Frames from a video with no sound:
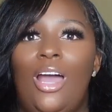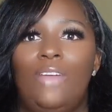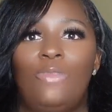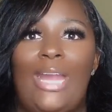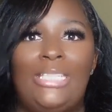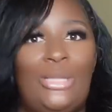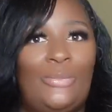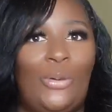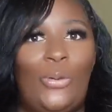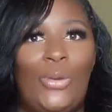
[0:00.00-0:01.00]
writing
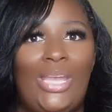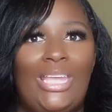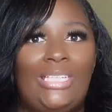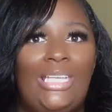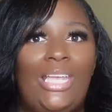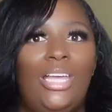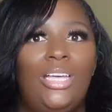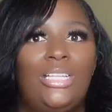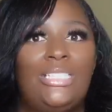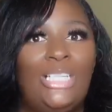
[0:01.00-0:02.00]
them on
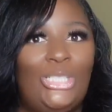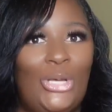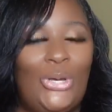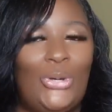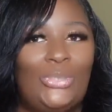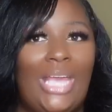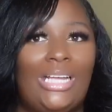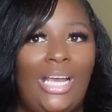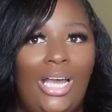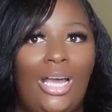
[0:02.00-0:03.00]

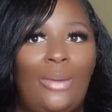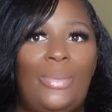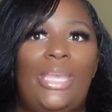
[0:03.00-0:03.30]
Zillow.com